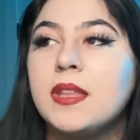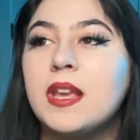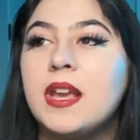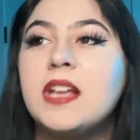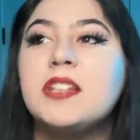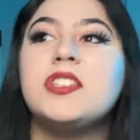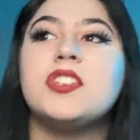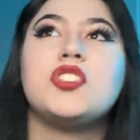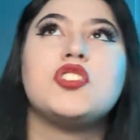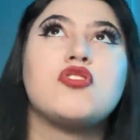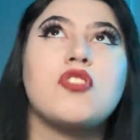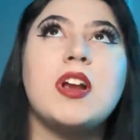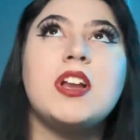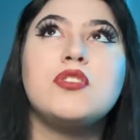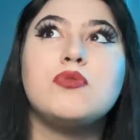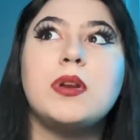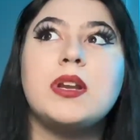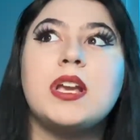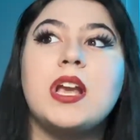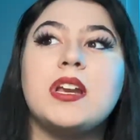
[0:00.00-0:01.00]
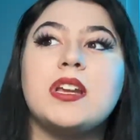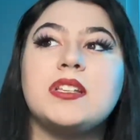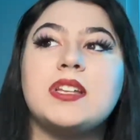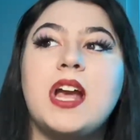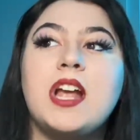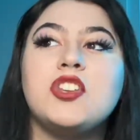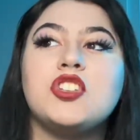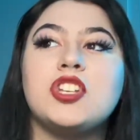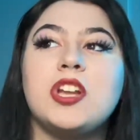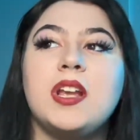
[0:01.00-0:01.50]
It's a strange way to get
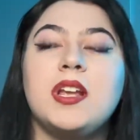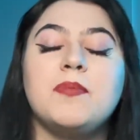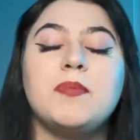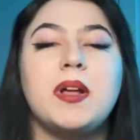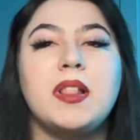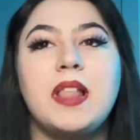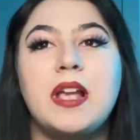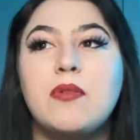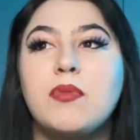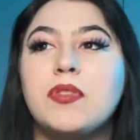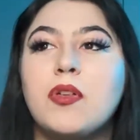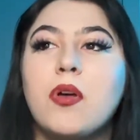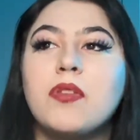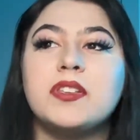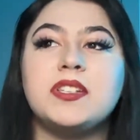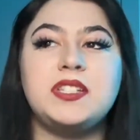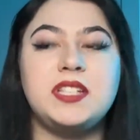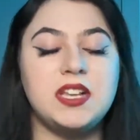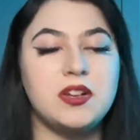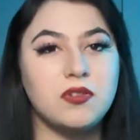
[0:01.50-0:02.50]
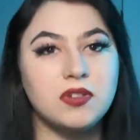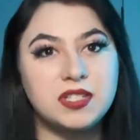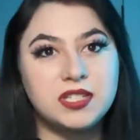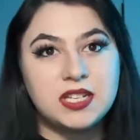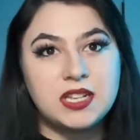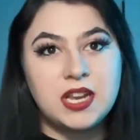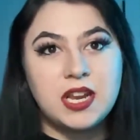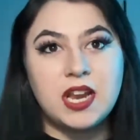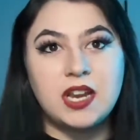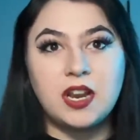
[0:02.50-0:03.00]
attention, but like, with all the
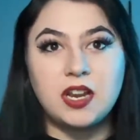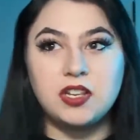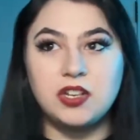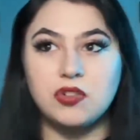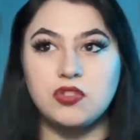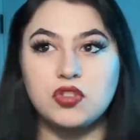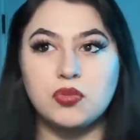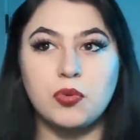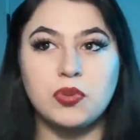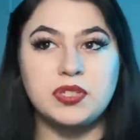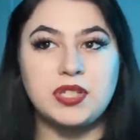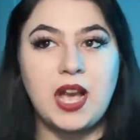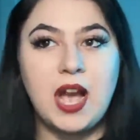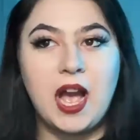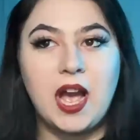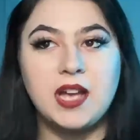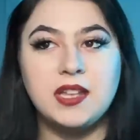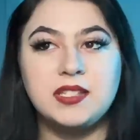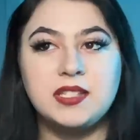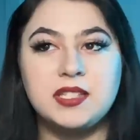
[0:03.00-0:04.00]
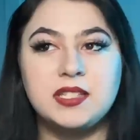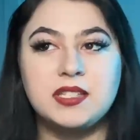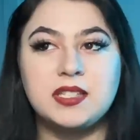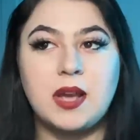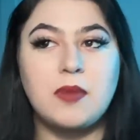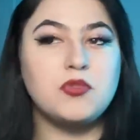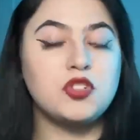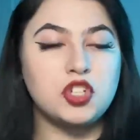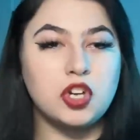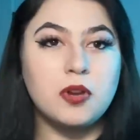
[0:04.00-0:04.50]
secrecy and unusual tests,
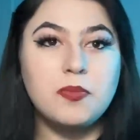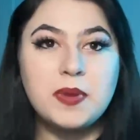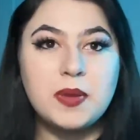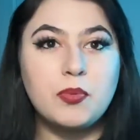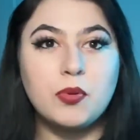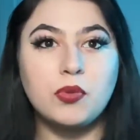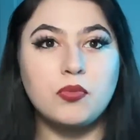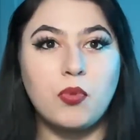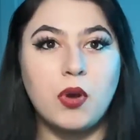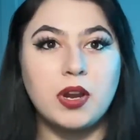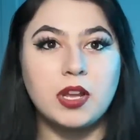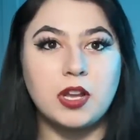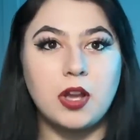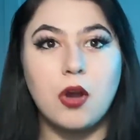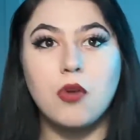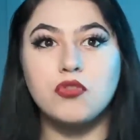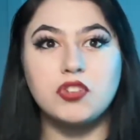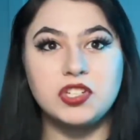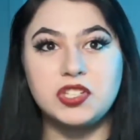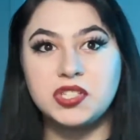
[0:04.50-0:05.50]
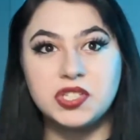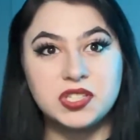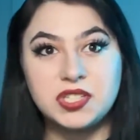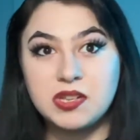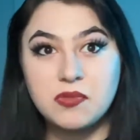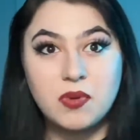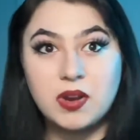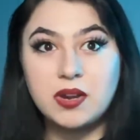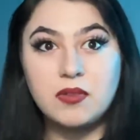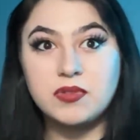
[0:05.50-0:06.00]
I'm sure people would want to go just to
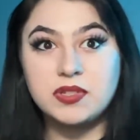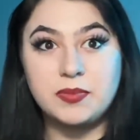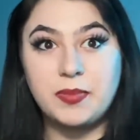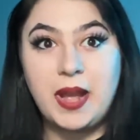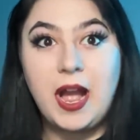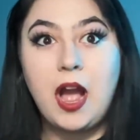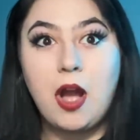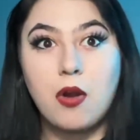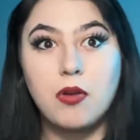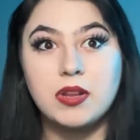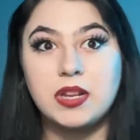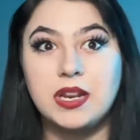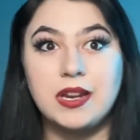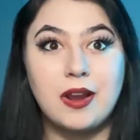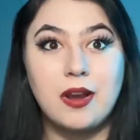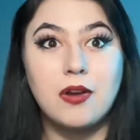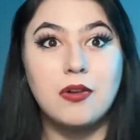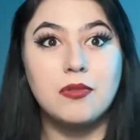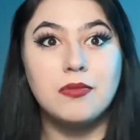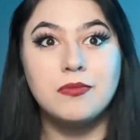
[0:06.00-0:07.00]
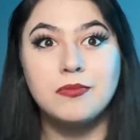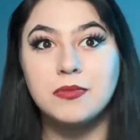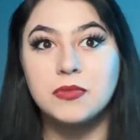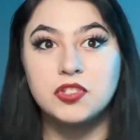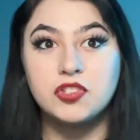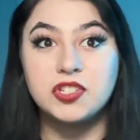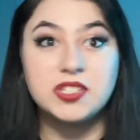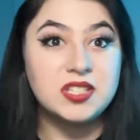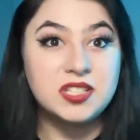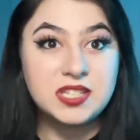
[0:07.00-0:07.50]
see what it was about, you know?
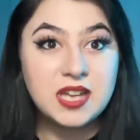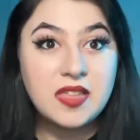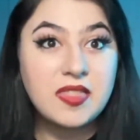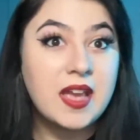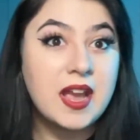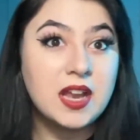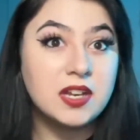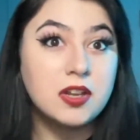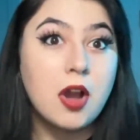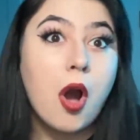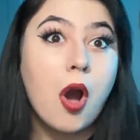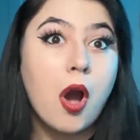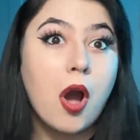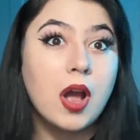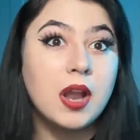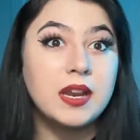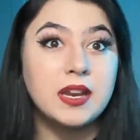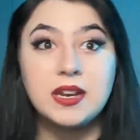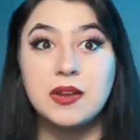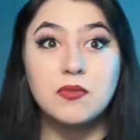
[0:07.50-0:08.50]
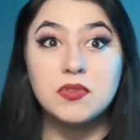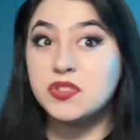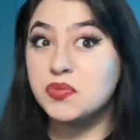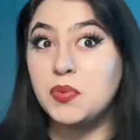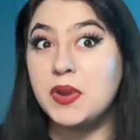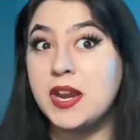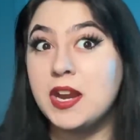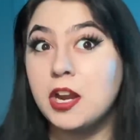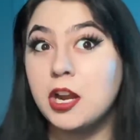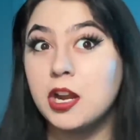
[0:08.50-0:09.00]
Just to say they had gone and it was
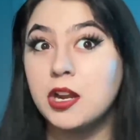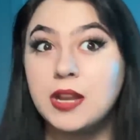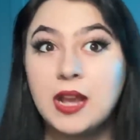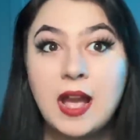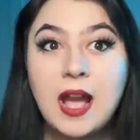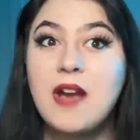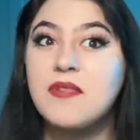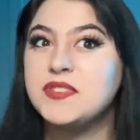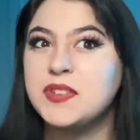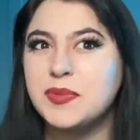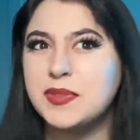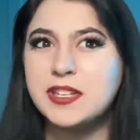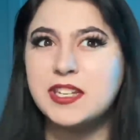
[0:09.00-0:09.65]
weird, have something